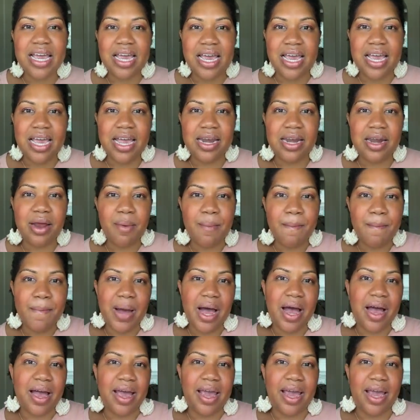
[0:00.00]
in
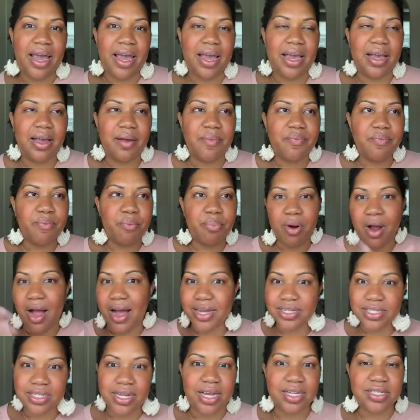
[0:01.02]
my
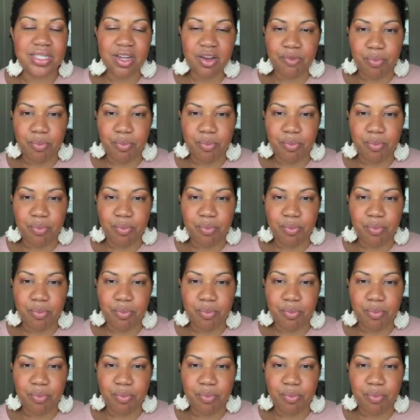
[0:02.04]
process